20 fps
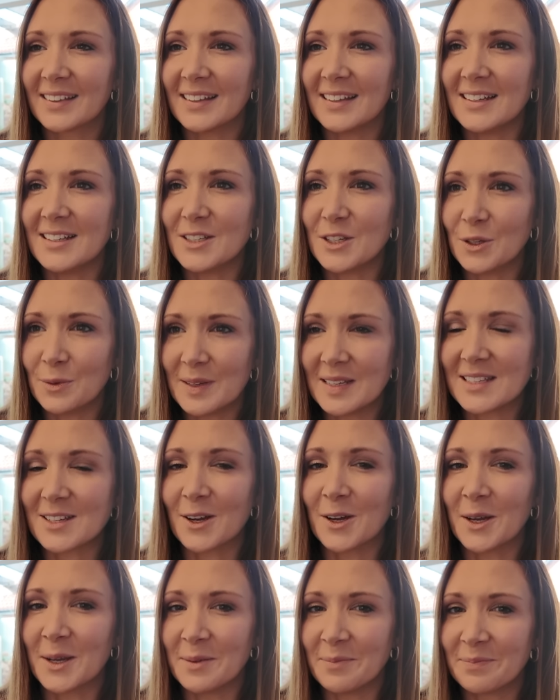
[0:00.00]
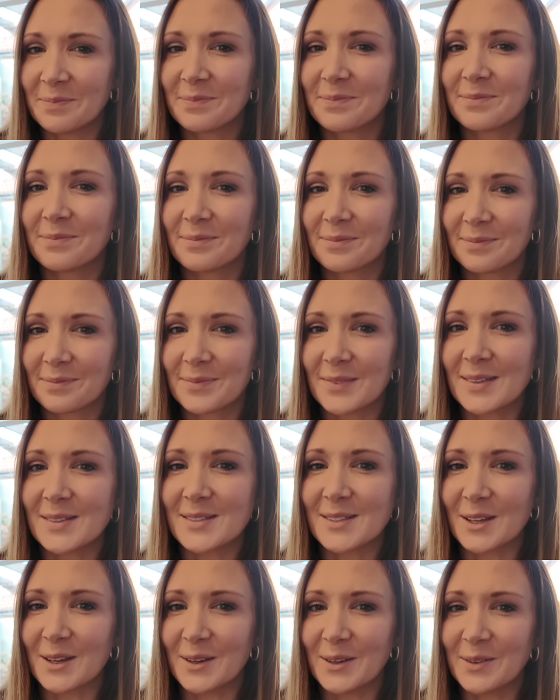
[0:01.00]
in 2 weeks' time,
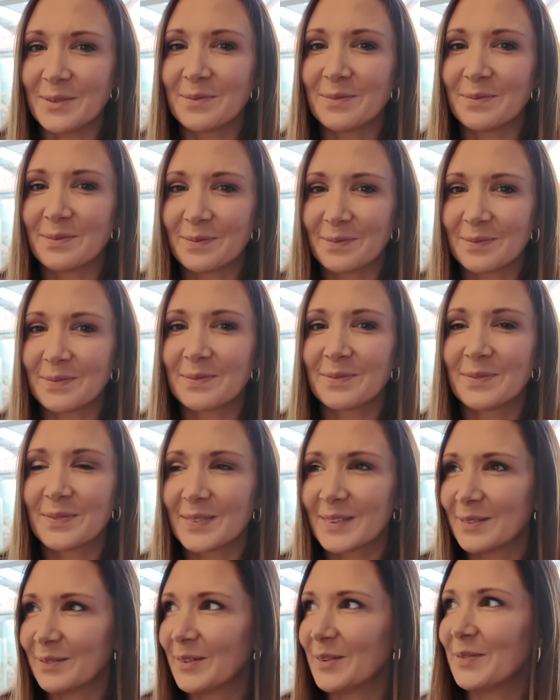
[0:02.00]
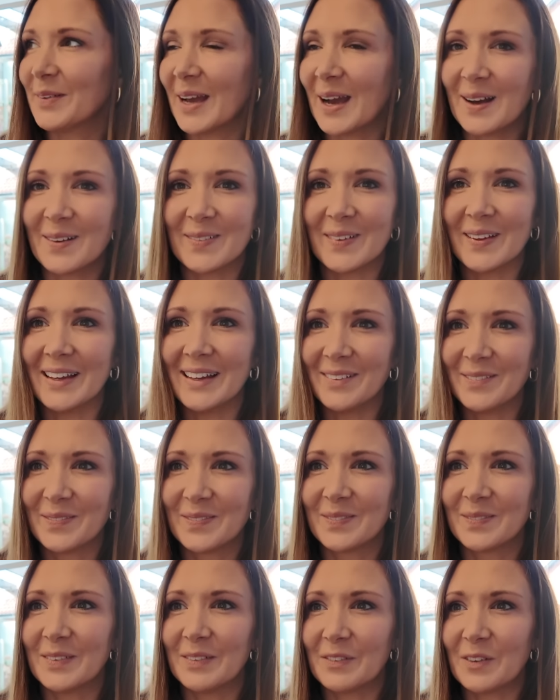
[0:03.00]
so we'll be out of here.
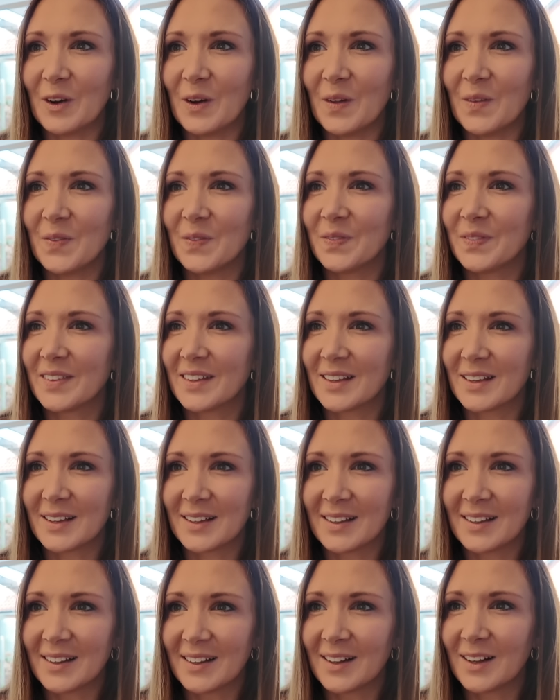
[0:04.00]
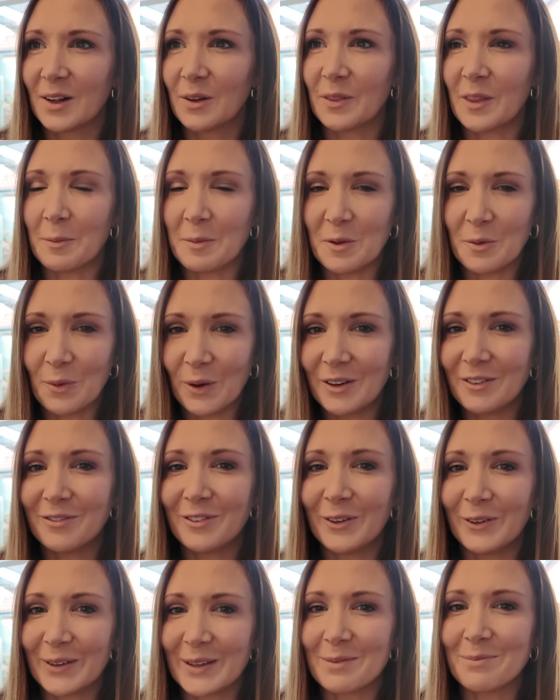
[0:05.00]
There'll be one
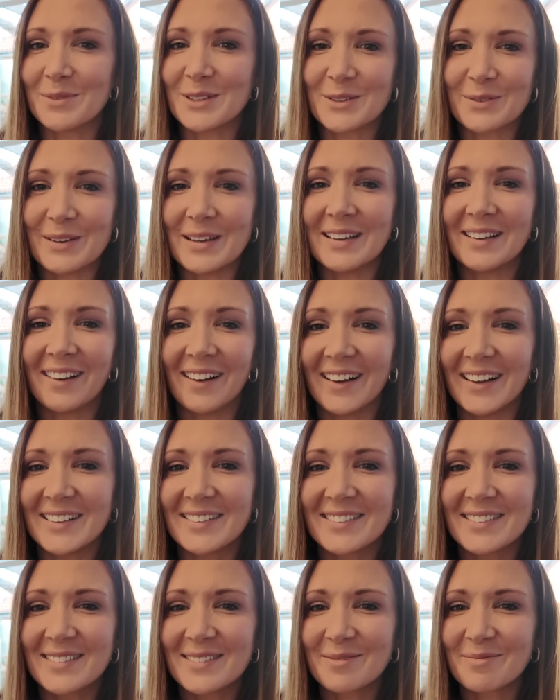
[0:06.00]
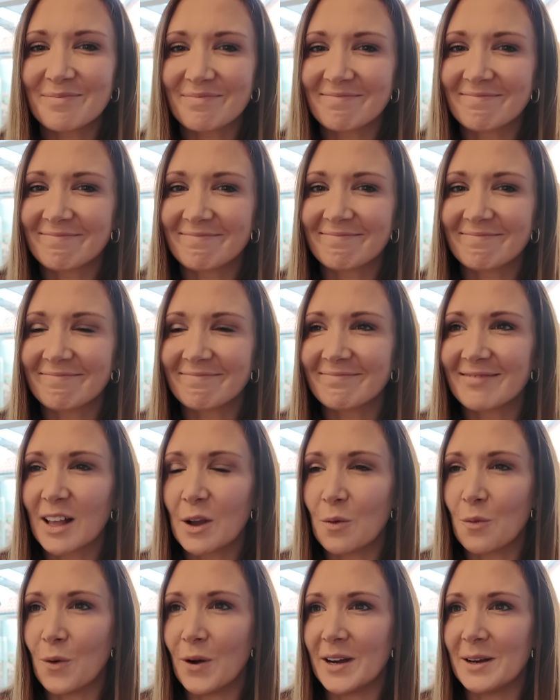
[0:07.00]
vlog in between, guys.
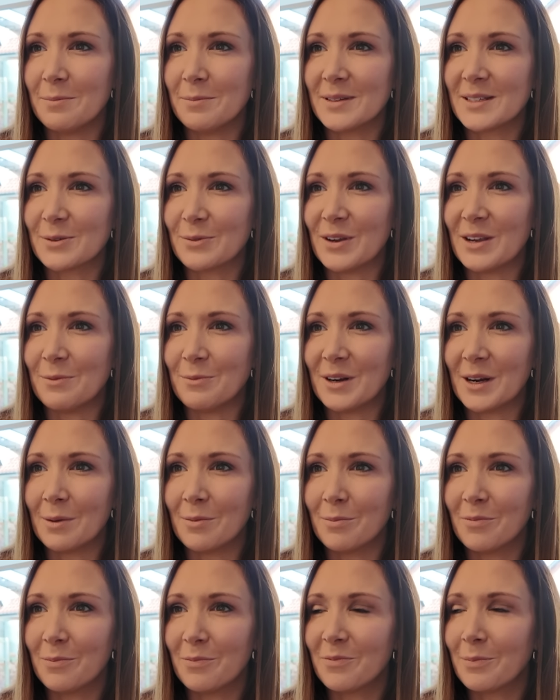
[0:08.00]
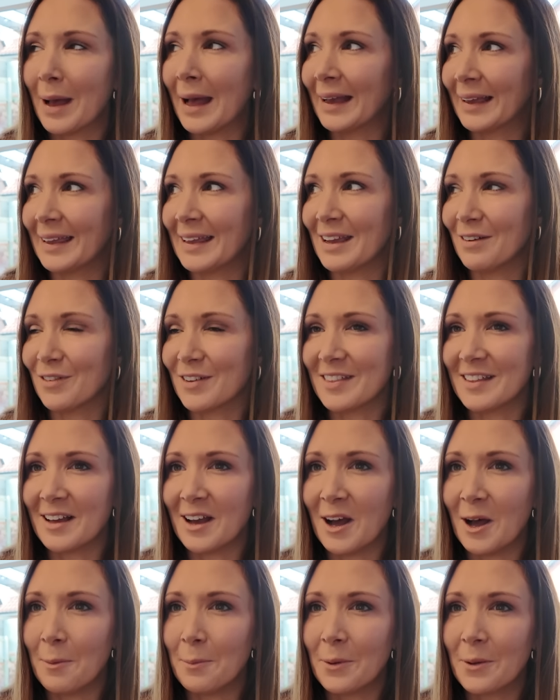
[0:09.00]
One in between when I'm packing everything
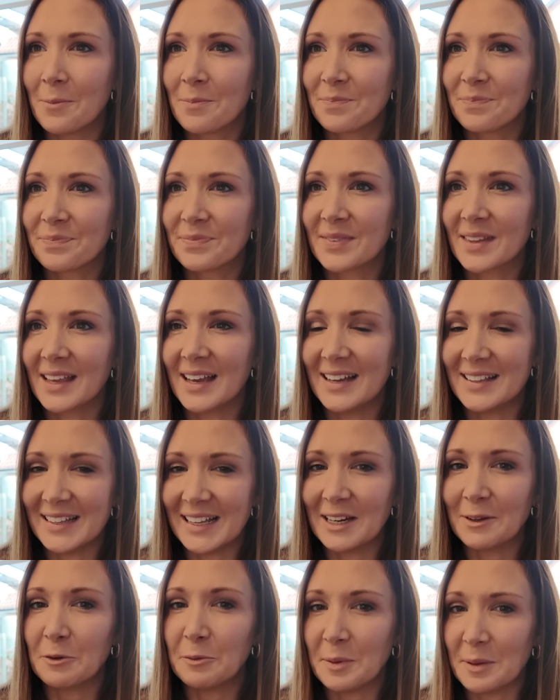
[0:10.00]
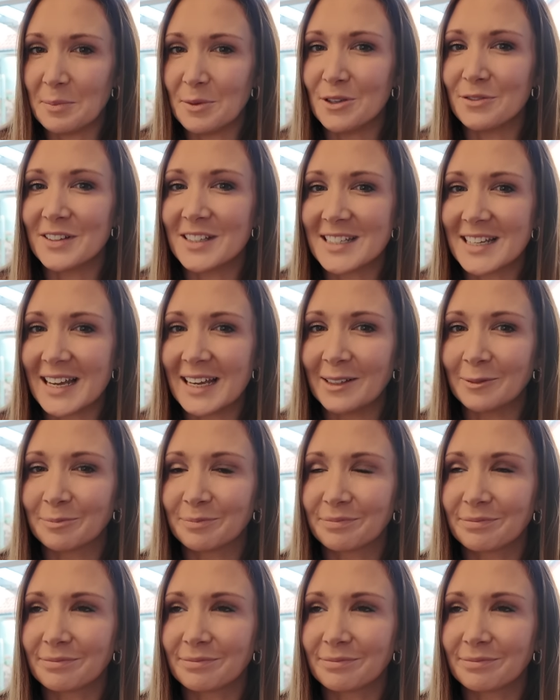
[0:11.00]
up, and then it will be moving day.